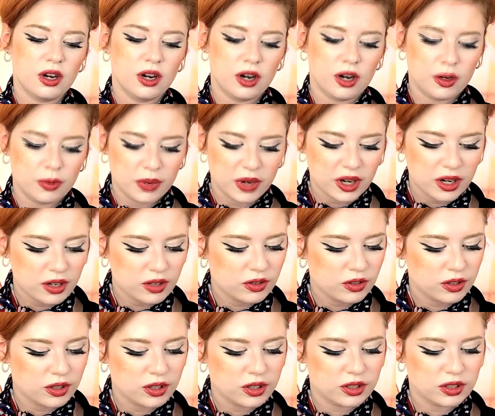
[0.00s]
Howbeit
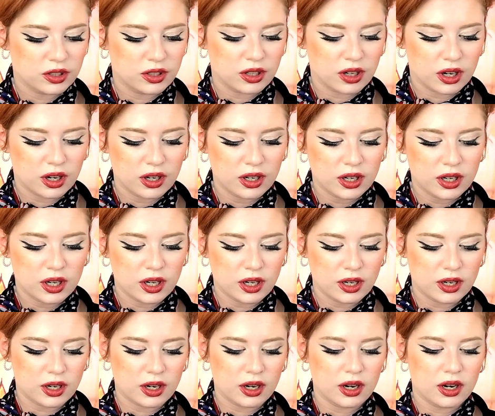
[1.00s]
there is not
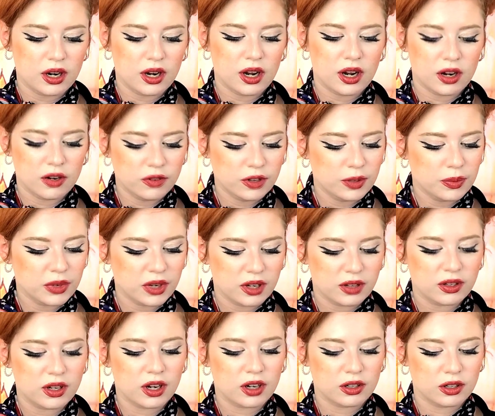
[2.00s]
in every man
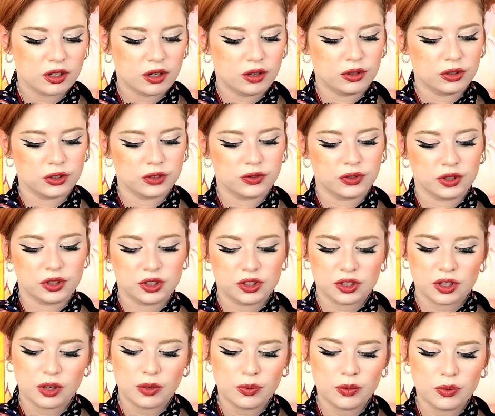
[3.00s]
that knowledge, for
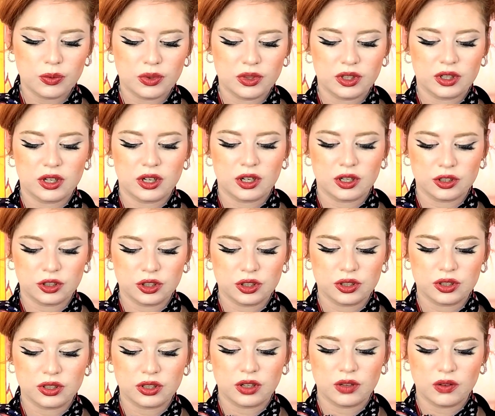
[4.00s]
some with a
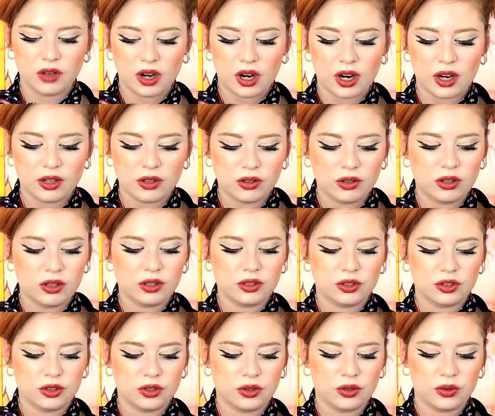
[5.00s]
conscience of the idol
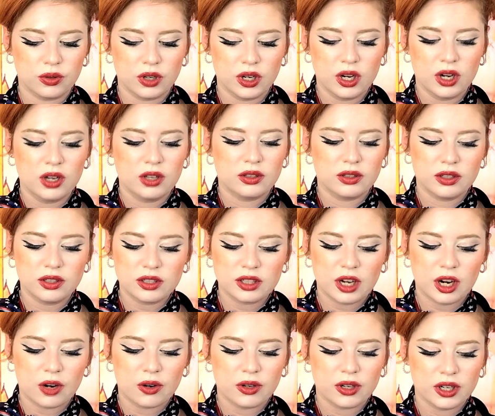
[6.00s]
unto this
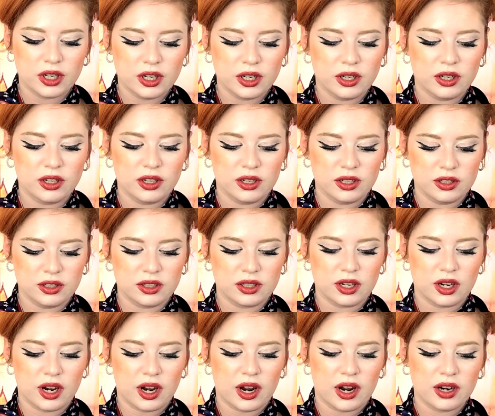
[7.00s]
hour eat is
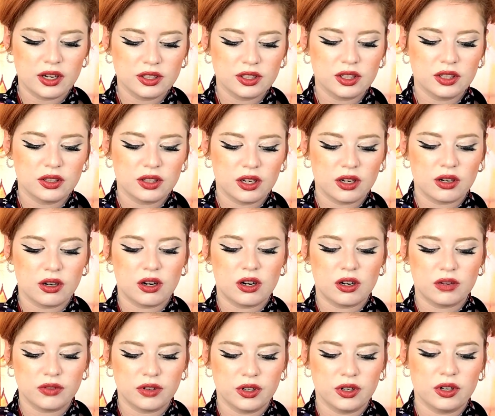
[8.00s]
as a thing
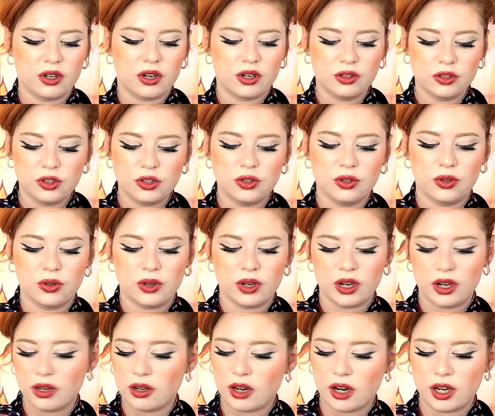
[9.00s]
offered unto
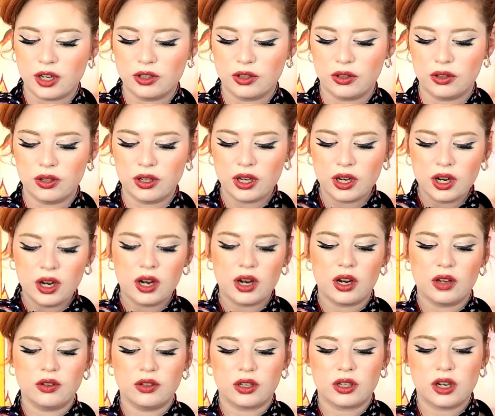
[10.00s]
an idol,
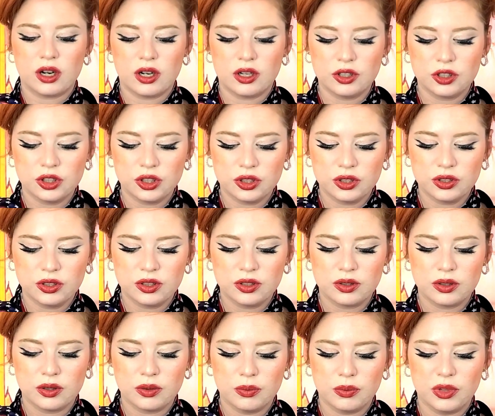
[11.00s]
and their conscience
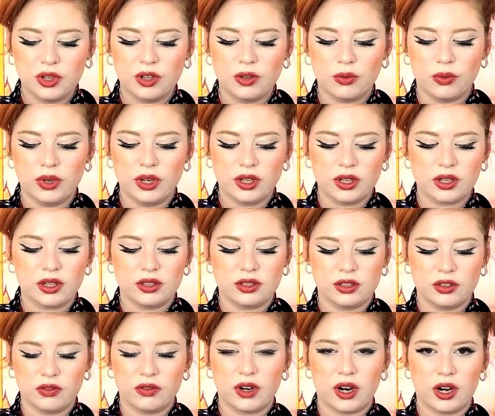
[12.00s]
being weak is
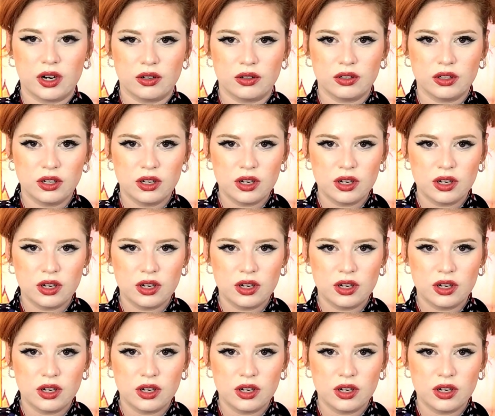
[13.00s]
defiled.